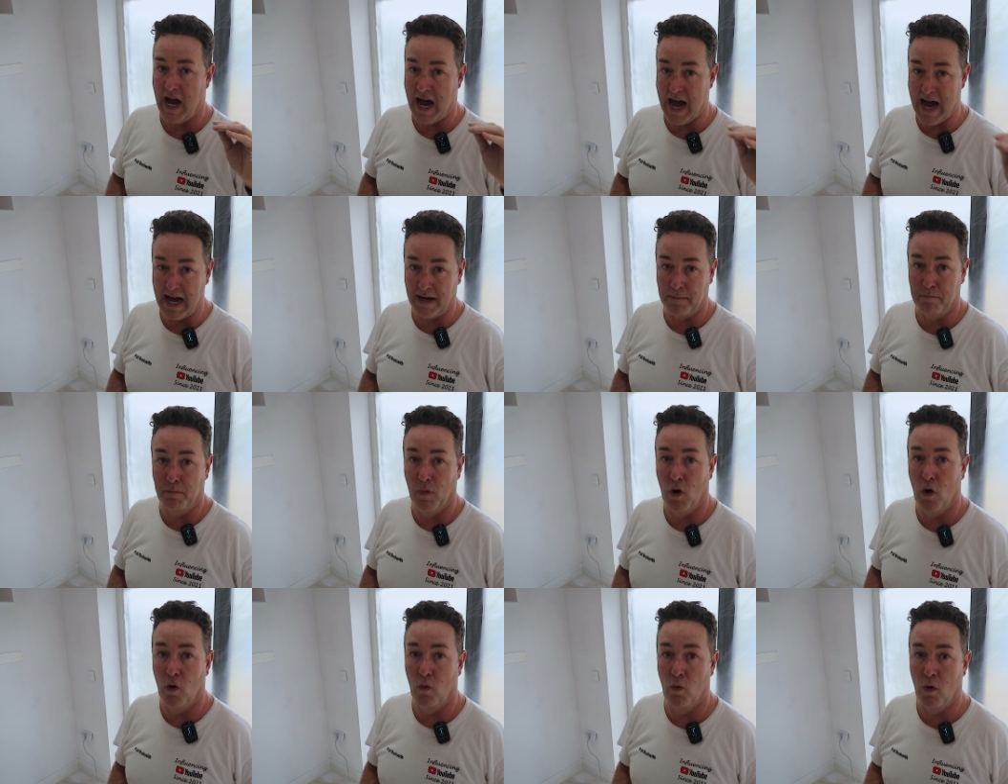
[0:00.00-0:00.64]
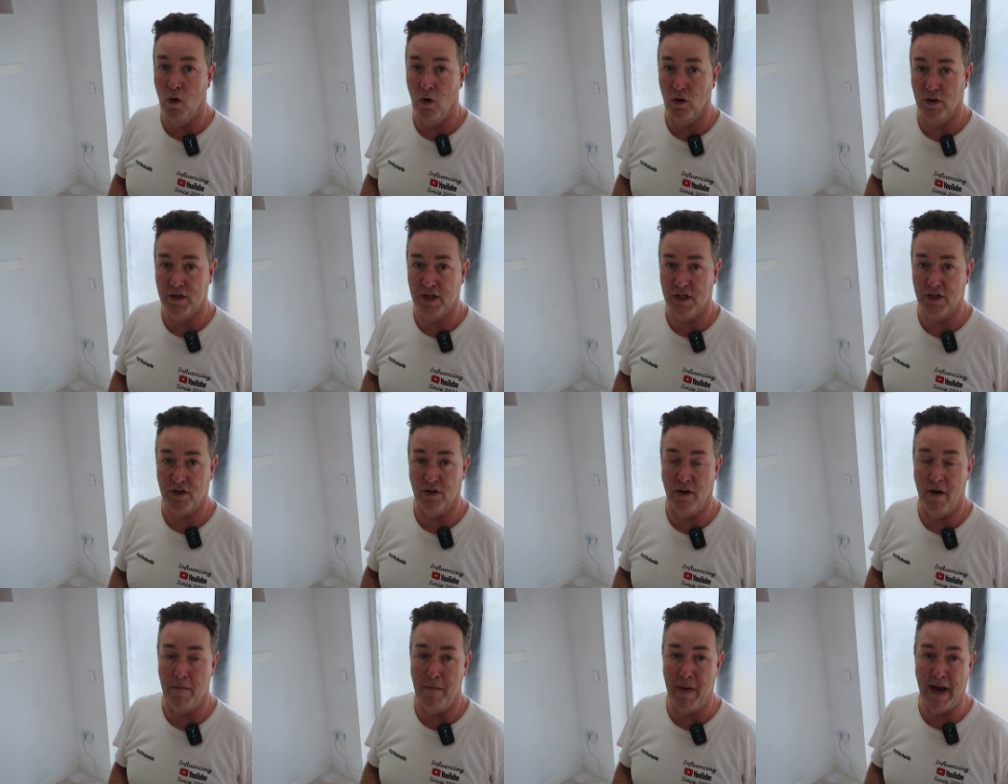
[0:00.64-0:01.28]
Add more water
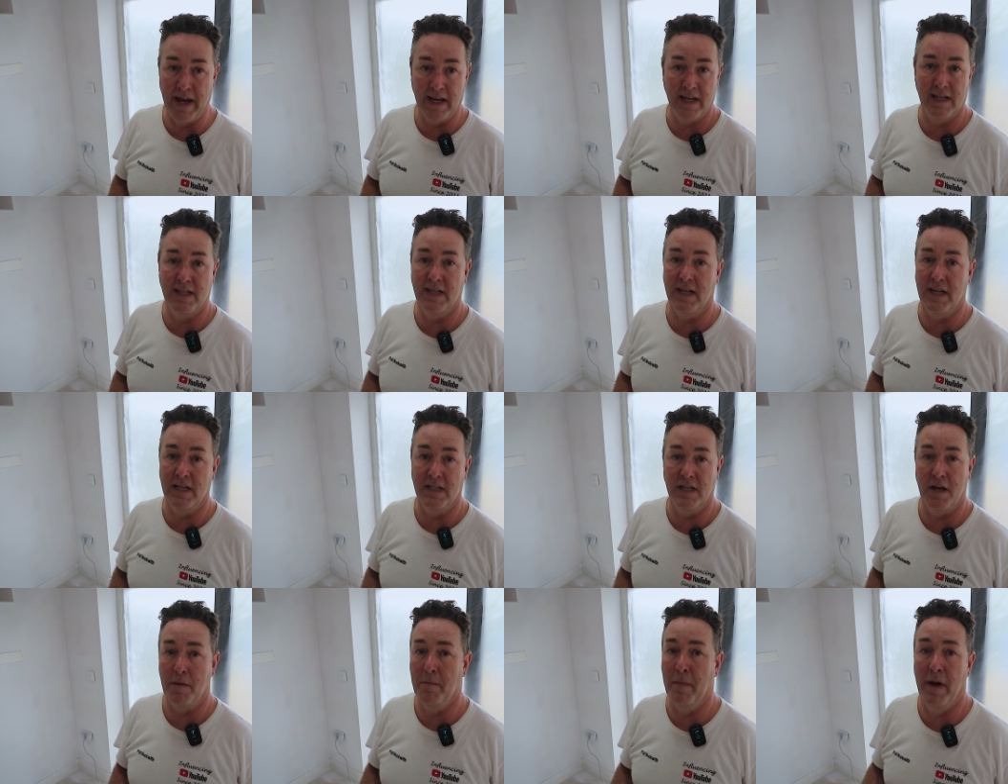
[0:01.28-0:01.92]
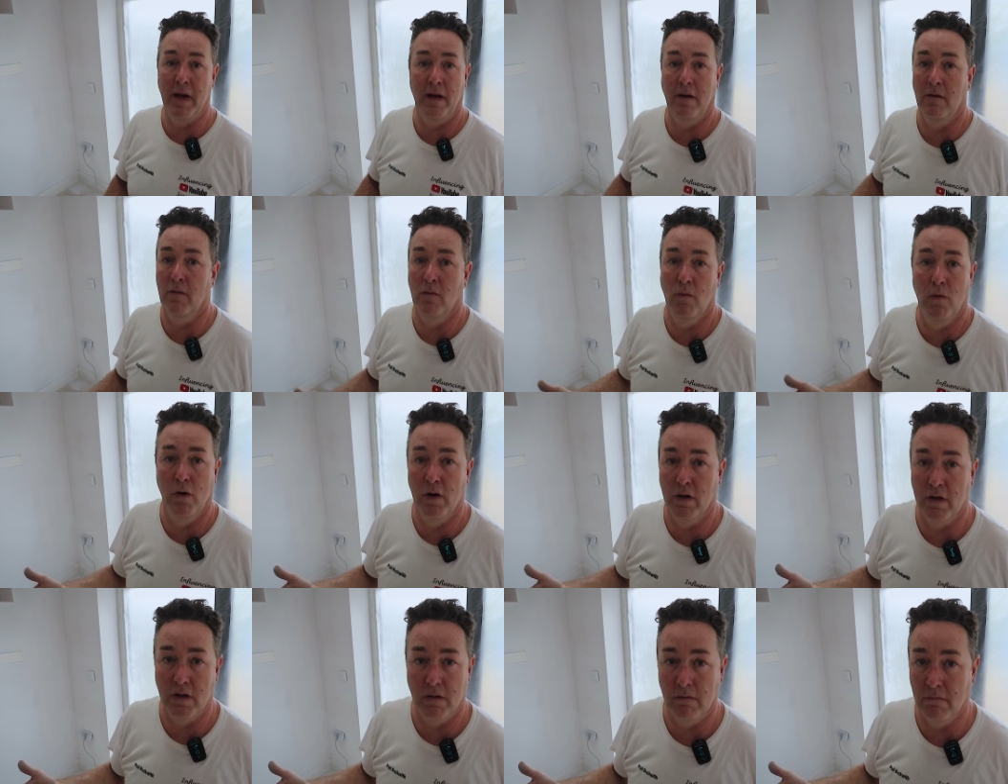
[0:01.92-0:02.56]
to it, make it easy. It make
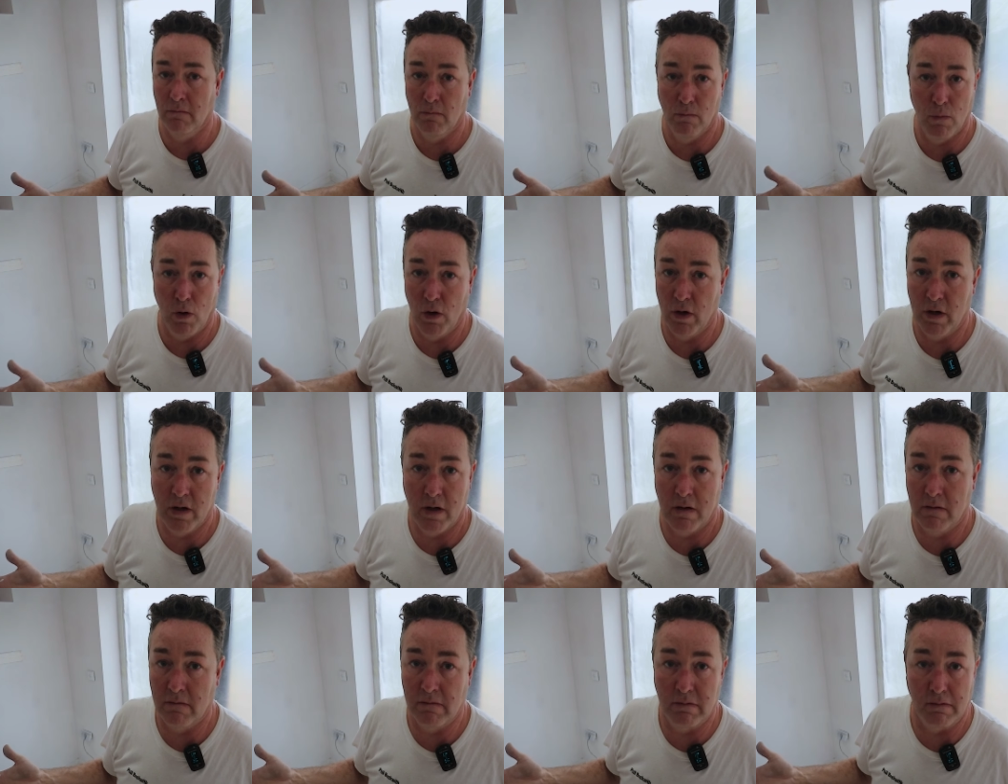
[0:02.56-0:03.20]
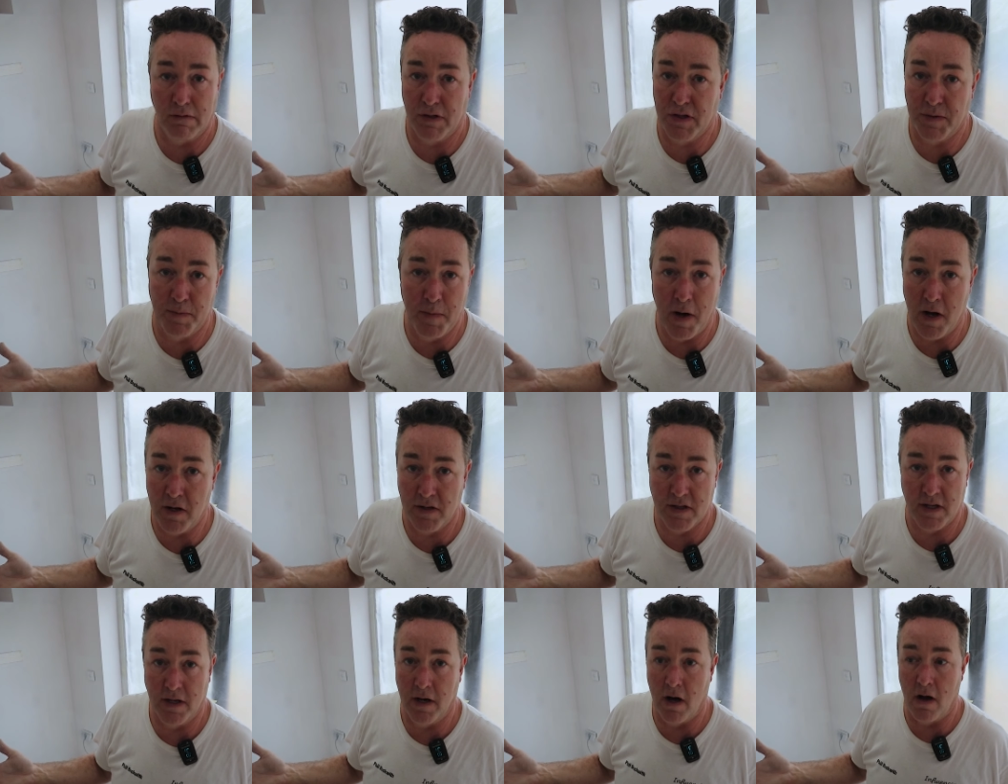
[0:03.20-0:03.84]
work, work
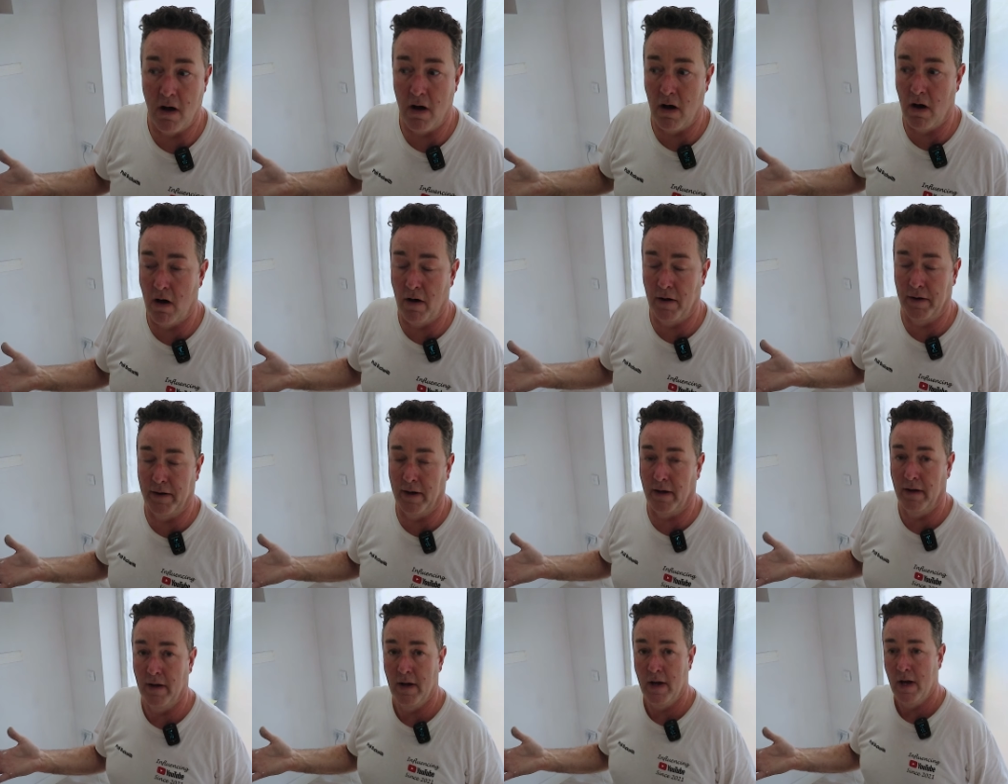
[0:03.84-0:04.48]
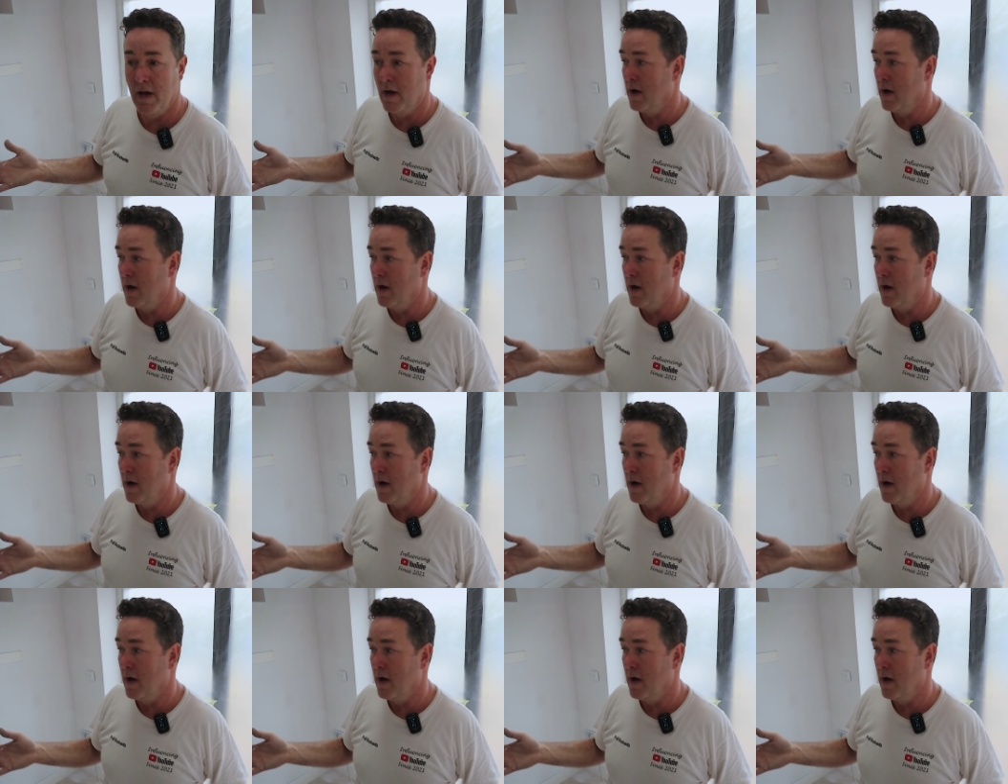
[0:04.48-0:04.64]
smarter, not harder.